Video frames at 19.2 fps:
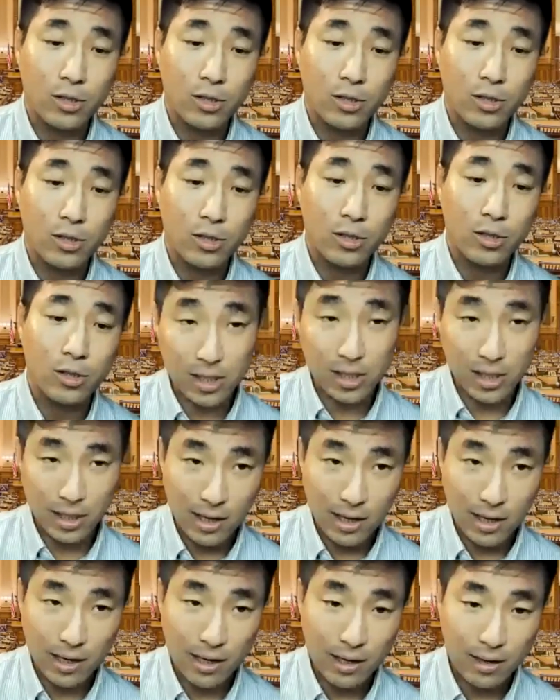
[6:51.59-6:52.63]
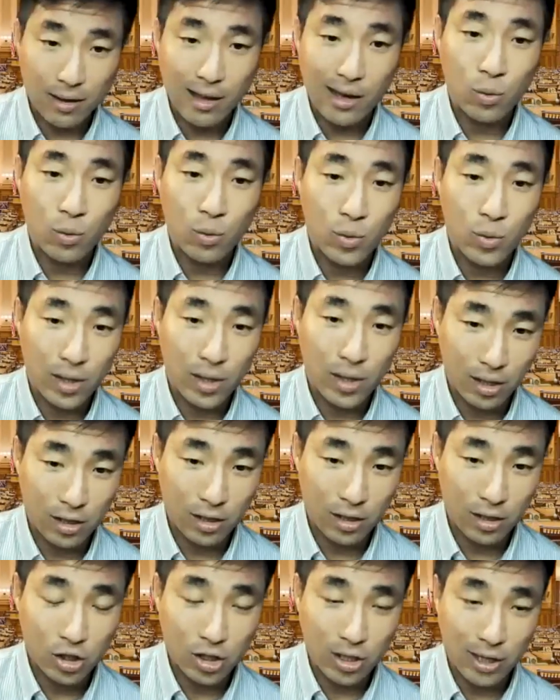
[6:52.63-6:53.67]
we've seen that we can change
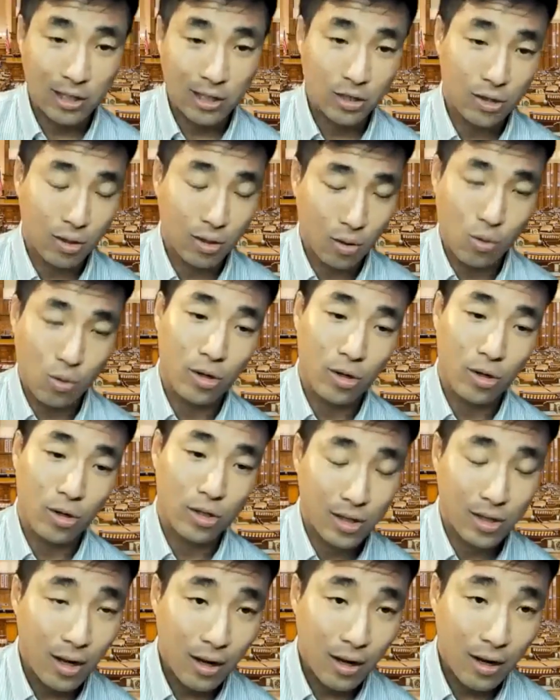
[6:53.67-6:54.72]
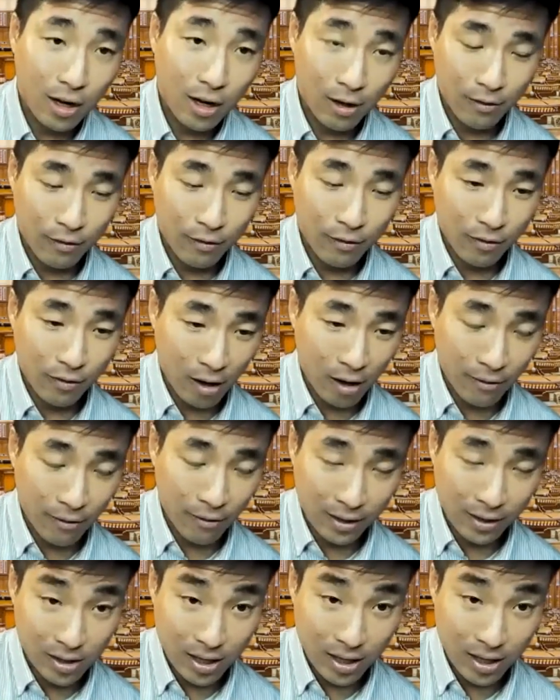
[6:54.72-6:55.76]
the course of the state of
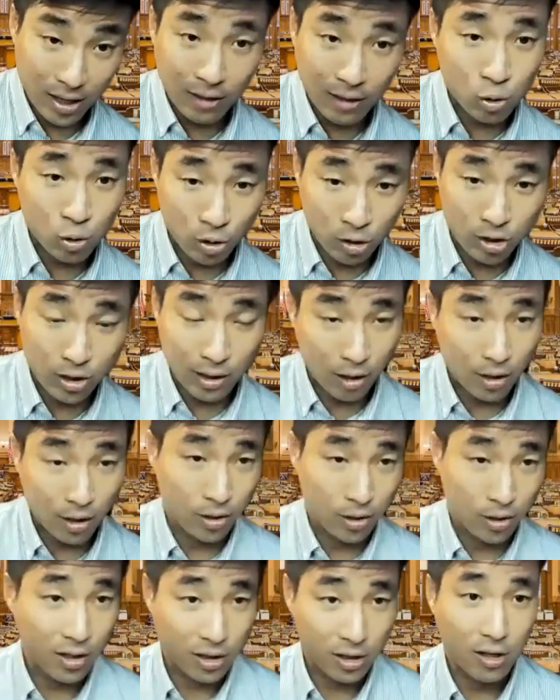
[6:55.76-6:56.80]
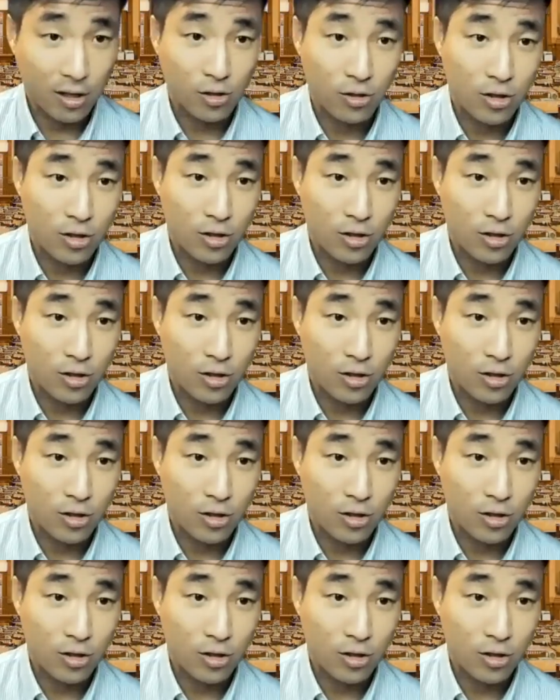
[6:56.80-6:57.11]
Georgia and also this country.